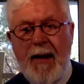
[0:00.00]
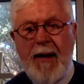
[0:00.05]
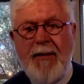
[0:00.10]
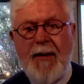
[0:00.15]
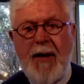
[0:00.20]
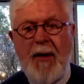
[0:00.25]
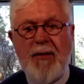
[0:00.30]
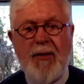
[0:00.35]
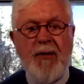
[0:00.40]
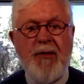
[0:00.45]

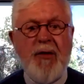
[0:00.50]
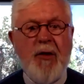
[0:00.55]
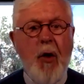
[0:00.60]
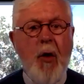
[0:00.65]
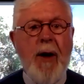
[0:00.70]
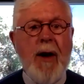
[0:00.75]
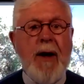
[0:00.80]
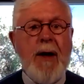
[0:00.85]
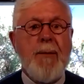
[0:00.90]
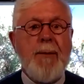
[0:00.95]
There's a
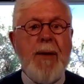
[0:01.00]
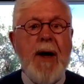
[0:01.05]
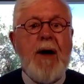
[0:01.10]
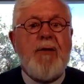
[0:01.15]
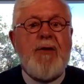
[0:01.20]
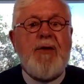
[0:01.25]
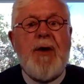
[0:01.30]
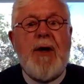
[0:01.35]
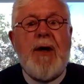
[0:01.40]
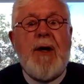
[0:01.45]
story
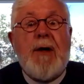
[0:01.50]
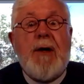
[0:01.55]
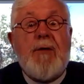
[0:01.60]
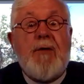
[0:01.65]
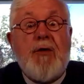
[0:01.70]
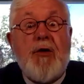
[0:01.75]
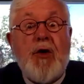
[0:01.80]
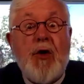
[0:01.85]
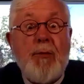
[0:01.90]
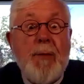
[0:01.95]
about
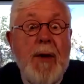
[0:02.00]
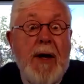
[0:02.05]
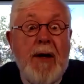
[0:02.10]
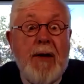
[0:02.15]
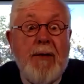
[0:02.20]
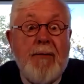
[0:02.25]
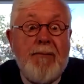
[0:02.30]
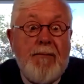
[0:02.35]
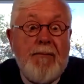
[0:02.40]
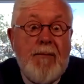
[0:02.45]
two
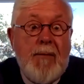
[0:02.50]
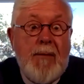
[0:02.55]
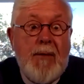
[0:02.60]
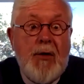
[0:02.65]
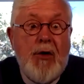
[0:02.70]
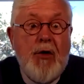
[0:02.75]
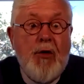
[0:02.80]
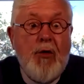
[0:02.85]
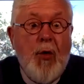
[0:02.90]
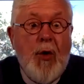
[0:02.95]
men
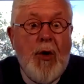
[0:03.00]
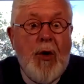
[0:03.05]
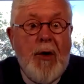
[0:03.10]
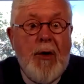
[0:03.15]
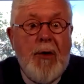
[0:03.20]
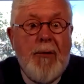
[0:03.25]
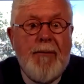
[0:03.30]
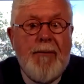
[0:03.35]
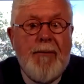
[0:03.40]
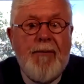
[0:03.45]
who
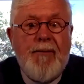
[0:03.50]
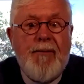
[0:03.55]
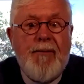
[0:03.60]
were